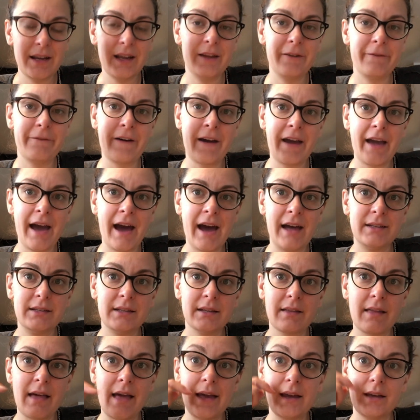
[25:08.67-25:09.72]
if I had
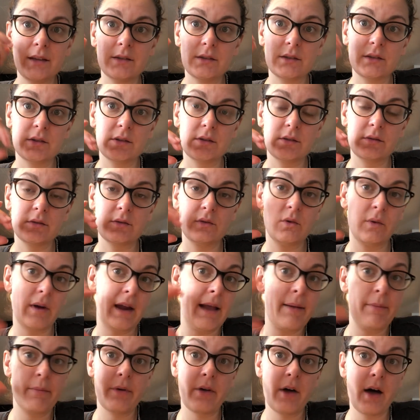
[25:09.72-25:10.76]
to like
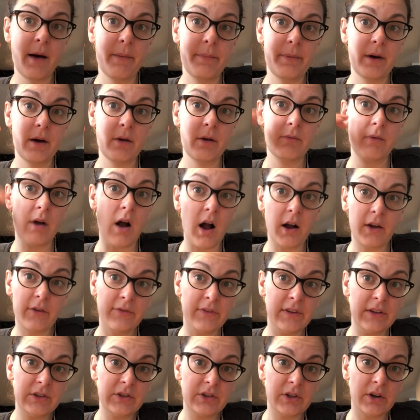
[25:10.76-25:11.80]
scramble up a rock
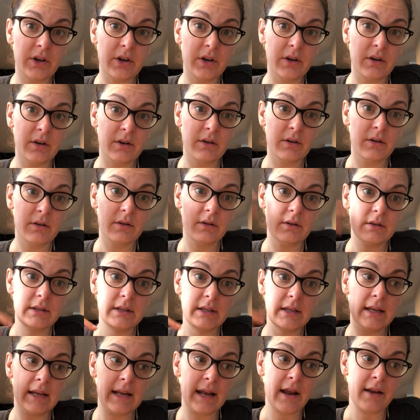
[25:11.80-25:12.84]
feature
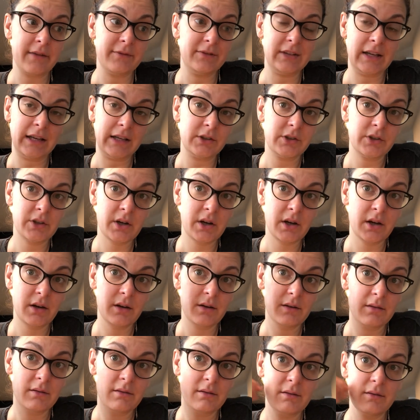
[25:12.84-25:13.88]
to get out of danger,
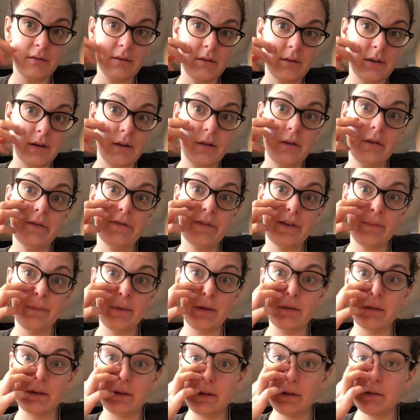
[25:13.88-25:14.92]
I don't know if I'd be
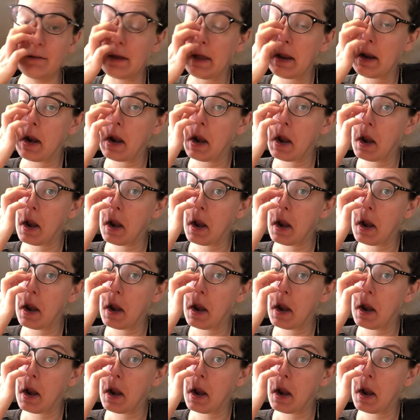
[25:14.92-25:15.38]
able to do it.